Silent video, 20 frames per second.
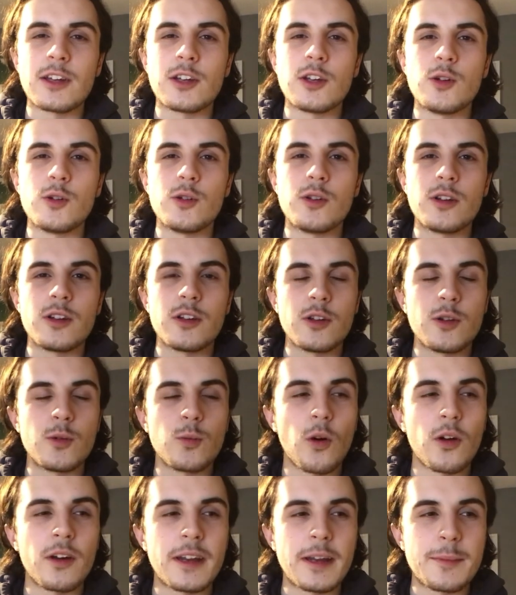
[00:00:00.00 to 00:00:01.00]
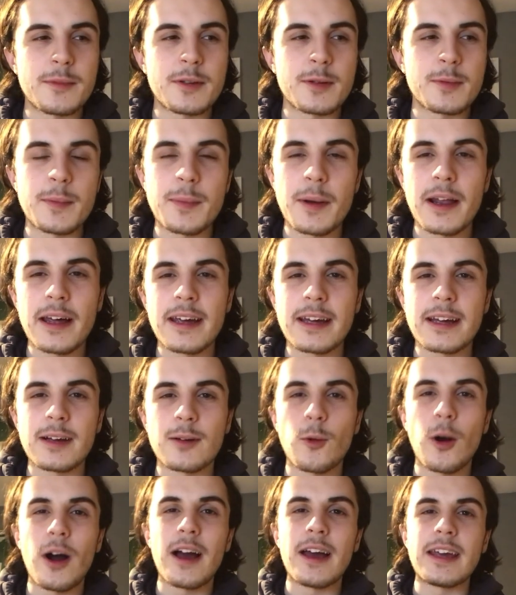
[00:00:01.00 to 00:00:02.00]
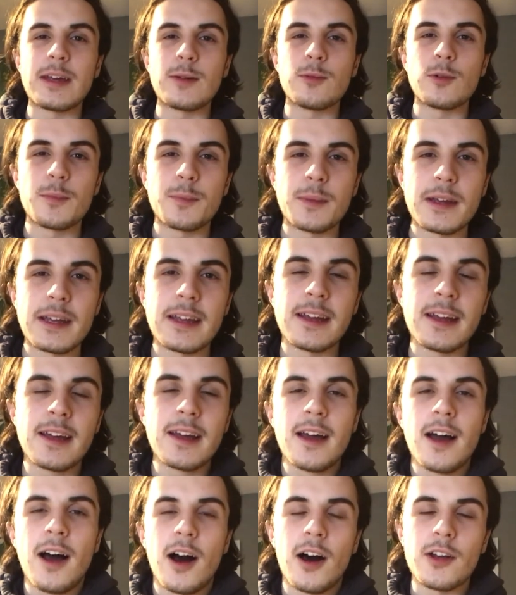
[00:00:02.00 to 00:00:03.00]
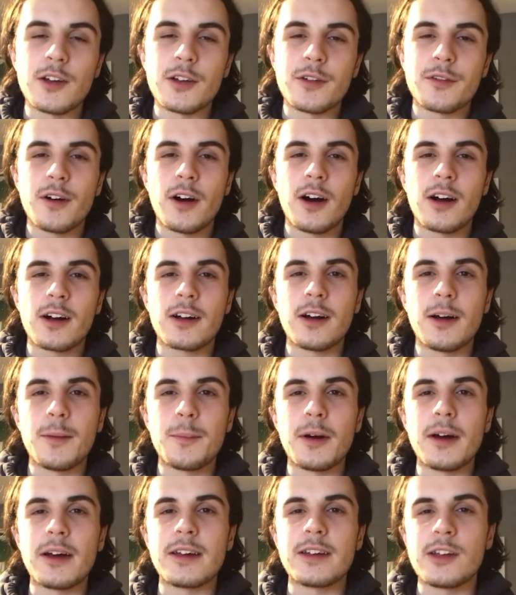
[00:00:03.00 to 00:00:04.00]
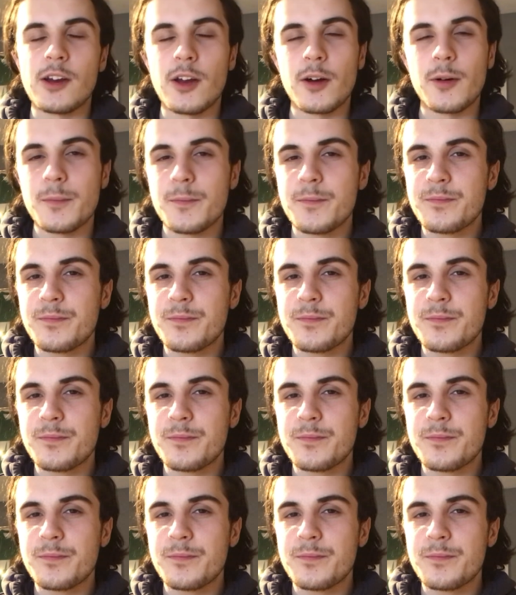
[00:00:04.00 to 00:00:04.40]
you'd want him to be playing where he would be under Farke, but you know,